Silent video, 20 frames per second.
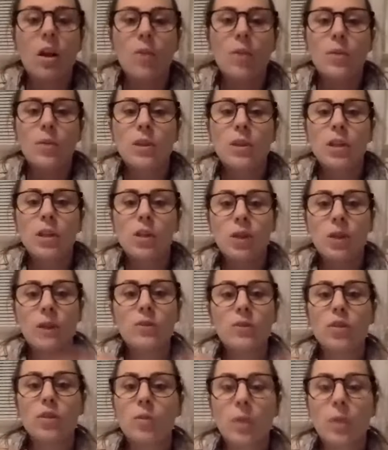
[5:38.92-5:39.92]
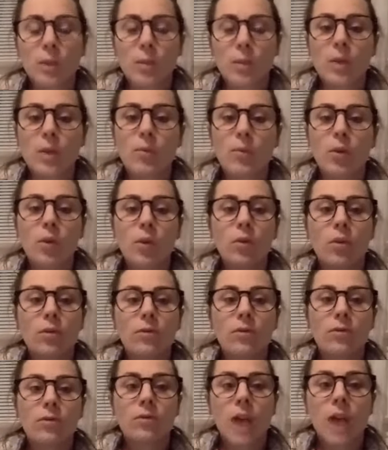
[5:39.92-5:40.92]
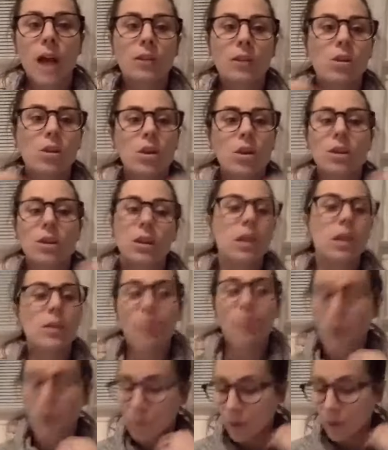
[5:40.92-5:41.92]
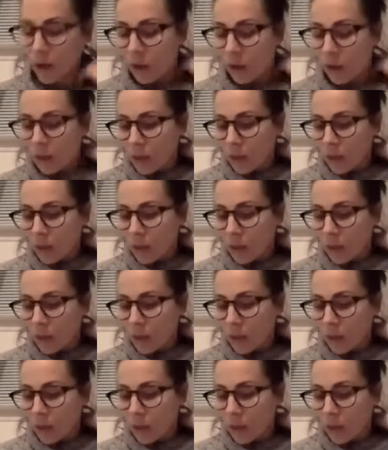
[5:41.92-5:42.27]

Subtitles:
but then you have so many people that's hard to keep up with.